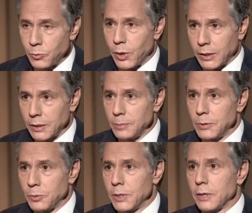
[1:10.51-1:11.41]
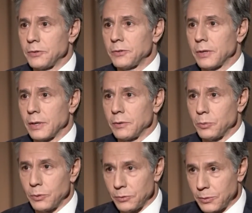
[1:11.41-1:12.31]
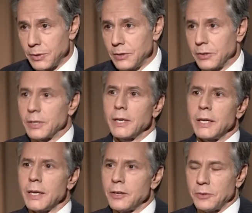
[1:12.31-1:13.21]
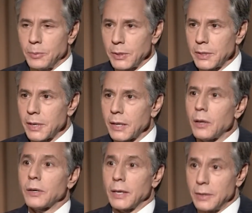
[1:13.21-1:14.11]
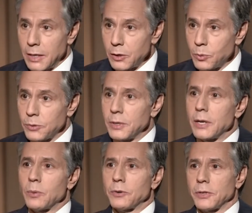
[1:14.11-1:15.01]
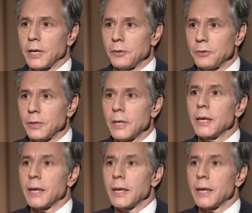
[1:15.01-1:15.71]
directly between us through the Strategic Stability Dialogue, at NATO with the NATO Russia Council,